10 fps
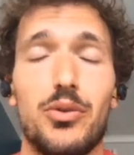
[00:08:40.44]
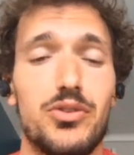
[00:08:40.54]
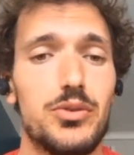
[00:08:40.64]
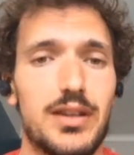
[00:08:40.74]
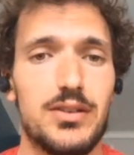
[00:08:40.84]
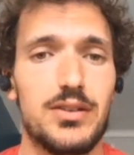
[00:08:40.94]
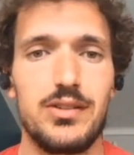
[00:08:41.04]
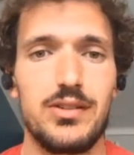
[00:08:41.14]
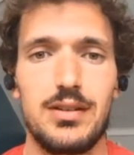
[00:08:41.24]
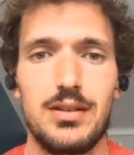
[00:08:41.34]
new
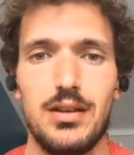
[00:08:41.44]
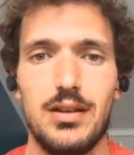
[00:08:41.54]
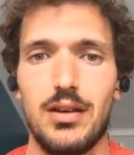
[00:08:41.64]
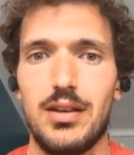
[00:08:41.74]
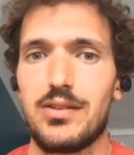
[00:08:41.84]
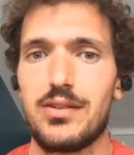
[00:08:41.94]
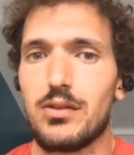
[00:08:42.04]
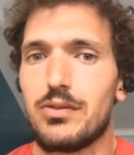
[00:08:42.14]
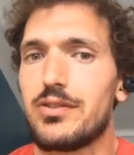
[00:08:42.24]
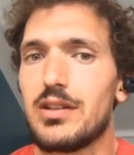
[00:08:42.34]
technologies. It's a
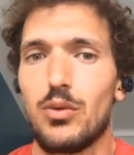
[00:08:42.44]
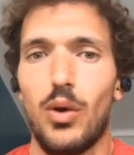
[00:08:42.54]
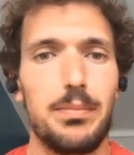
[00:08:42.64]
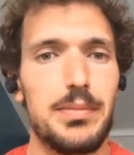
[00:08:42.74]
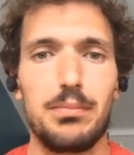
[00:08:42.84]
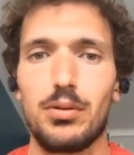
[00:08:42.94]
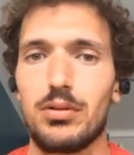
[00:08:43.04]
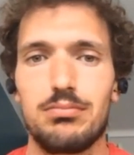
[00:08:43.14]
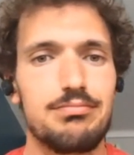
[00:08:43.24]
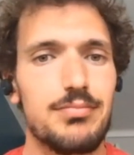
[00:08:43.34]
field where people
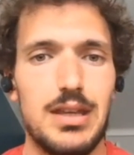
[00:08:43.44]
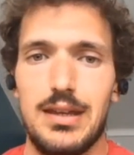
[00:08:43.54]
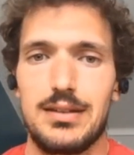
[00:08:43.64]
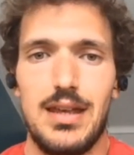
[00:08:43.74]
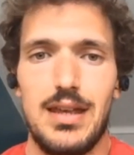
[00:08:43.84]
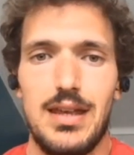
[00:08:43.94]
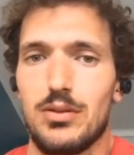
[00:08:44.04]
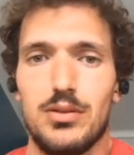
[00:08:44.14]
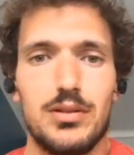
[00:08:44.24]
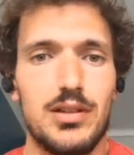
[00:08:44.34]
get
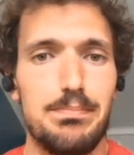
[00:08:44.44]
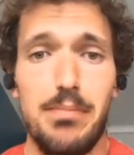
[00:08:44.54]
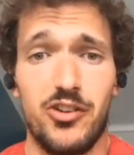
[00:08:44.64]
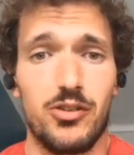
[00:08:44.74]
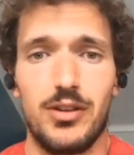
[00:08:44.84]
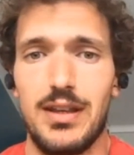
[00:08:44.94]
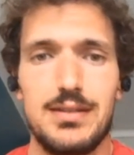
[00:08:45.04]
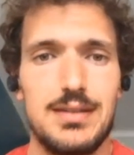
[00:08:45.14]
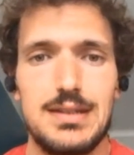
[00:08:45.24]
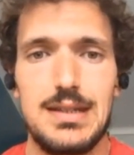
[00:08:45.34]
absolutely
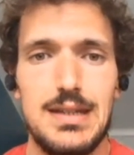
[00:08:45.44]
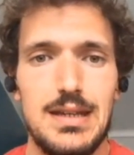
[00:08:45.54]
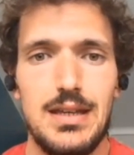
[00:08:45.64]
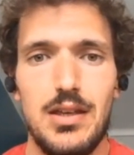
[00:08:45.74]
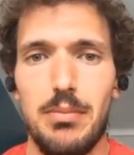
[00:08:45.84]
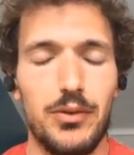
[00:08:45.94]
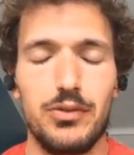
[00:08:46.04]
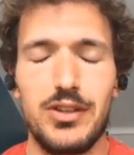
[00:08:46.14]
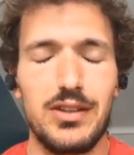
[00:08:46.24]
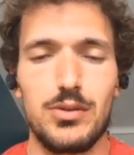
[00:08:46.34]
passionate about the
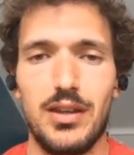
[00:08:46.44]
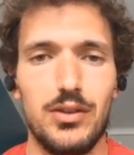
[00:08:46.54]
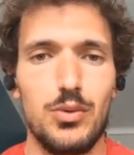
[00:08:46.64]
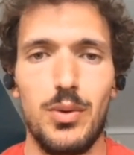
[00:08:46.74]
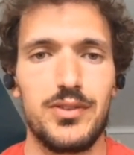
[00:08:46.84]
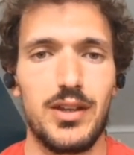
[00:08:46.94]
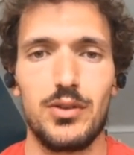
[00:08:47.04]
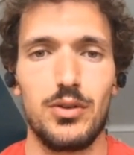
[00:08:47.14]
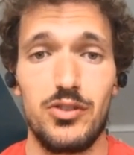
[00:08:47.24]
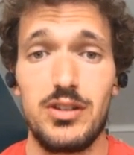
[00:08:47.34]
things you can do with
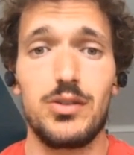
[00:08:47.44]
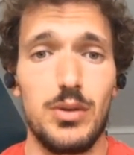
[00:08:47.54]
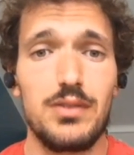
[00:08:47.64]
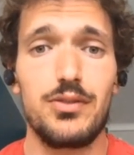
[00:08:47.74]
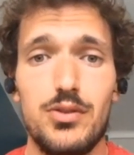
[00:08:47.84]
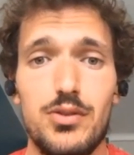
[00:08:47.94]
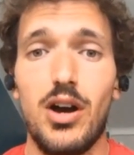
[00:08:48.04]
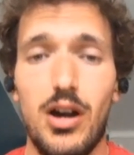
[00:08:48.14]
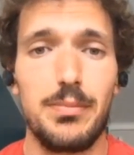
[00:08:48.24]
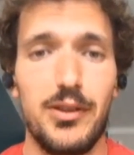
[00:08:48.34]
technology. So if you
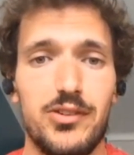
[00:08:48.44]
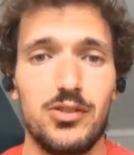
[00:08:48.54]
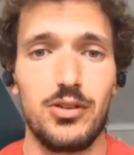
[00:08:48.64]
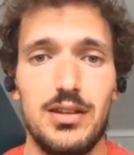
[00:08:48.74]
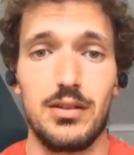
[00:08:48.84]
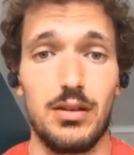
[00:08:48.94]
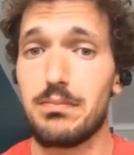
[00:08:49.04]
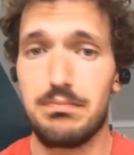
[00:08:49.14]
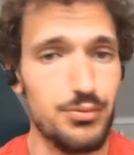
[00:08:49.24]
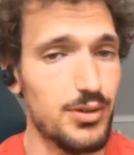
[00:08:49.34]
are passionate,
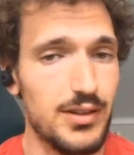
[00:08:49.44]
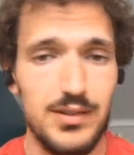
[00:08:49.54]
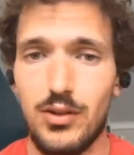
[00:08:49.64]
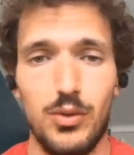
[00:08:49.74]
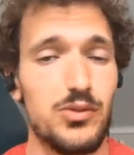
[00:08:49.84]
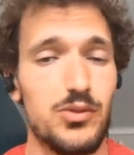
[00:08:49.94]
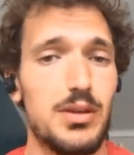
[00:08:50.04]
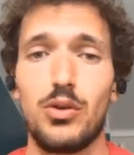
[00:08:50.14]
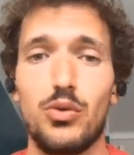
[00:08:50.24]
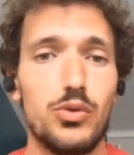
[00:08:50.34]
put it in your
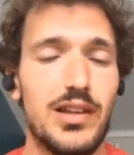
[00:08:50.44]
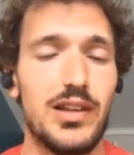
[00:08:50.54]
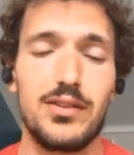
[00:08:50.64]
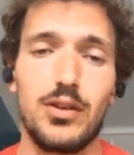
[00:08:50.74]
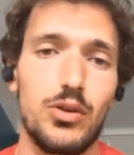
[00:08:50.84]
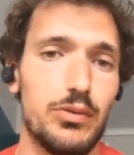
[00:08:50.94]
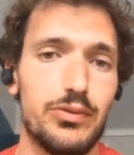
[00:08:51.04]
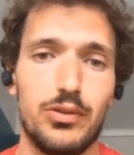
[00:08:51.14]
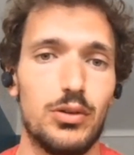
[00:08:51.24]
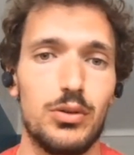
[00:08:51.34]
resume, the newsletter you
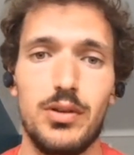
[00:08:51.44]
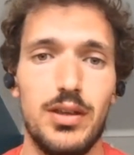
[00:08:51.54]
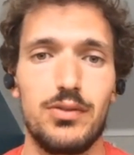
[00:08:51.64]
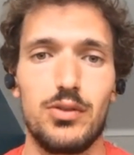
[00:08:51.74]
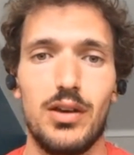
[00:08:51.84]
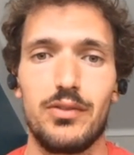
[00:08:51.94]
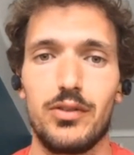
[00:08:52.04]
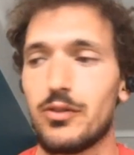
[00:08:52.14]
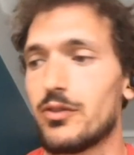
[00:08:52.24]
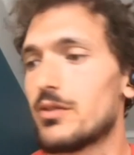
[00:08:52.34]
follow. If you have
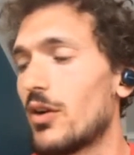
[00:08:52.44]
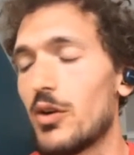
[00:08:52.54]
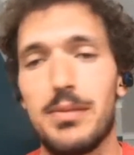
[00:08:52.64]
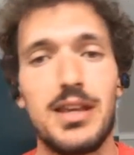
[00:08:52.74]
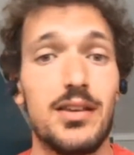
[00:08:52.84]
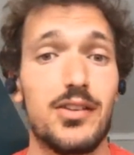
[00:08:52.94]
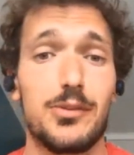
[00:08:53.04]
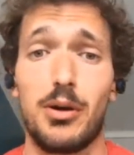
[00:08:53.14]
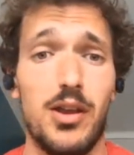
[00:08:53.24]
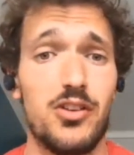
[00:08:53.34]
a very big
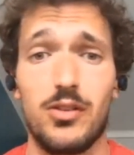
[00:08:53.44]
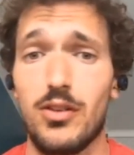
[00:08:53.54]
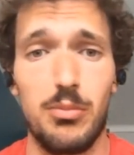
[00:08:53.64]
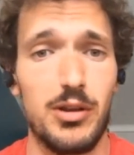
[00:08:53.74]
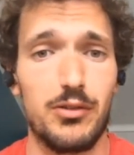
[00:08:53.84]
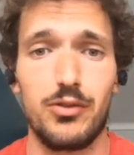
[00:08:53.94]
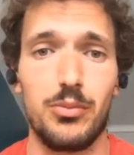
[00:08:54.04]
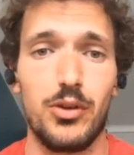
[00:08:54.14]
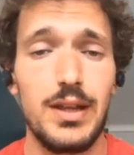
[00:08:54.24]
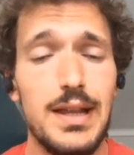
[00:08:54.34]
inspiration coming
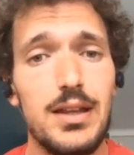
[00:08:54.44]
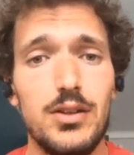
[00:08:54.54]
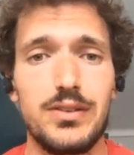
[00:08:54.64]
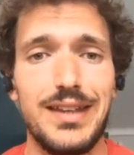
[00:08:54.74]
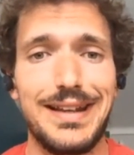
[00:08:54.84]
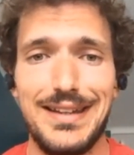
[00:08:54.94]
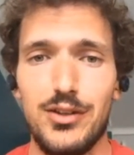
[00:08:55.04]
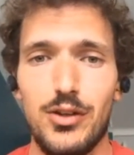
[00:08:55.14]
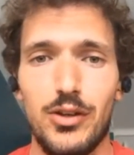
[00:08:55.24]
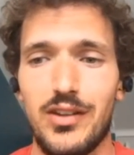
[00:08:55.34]
from the tech
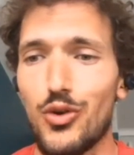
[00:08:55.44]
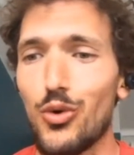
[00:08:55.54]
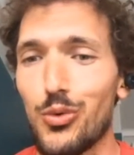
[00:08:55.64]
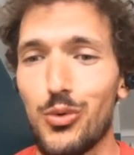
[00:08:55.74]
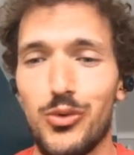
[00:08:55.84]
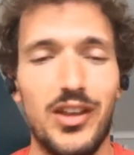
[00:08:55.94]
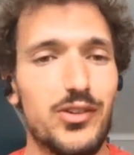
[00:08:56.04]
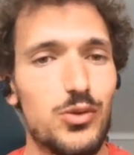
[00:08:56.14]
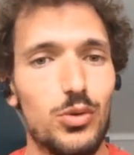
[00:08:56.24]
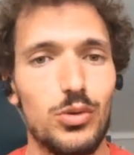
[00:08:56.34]
leaders and gurus, that's
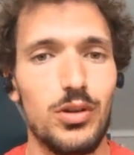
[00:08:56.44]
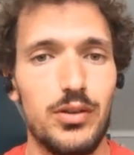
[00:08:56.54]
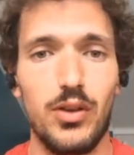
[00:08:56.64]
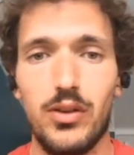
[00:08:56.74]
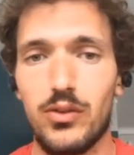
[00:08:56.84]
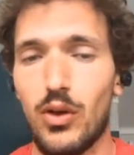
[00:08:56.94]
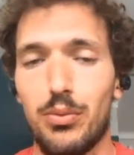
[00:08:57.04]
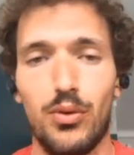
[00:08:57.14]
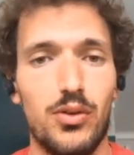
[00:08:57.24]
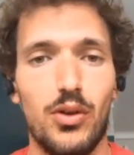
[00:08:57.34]
cool. The
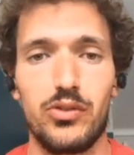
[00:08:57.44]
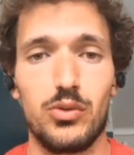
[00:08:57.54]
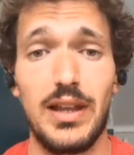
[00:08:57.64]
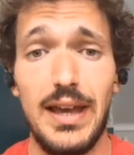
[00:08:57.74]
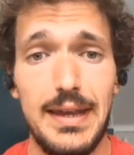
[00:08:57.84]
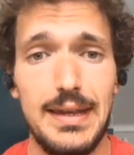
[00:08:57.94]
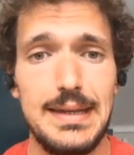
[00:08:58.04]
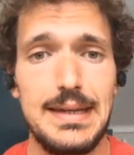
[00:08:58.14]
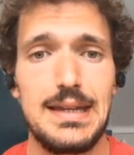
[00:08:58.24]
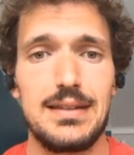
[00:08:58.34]
entrepreneurs you like,
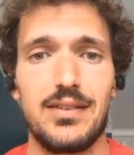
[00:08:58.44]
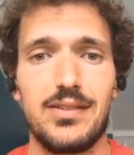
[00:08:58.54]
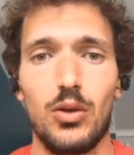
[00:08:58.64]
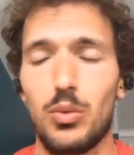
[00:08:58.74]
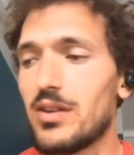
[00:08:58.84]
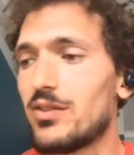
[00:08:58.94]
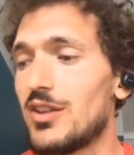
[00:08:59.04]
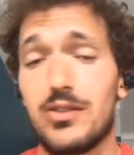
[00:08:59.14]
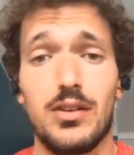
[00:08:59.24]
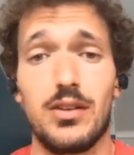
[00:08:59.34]
that's always
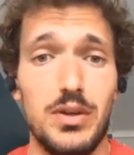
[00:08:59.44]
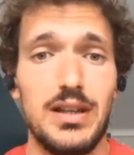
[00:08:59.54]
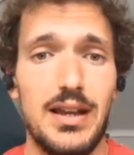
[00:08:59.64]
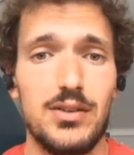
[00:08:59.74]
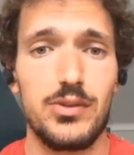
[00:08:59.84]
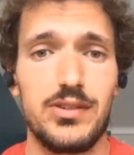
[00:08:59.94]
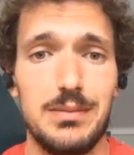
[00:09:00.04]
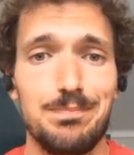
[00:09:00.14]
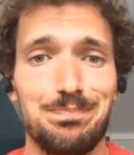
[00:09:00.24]
things we like to see.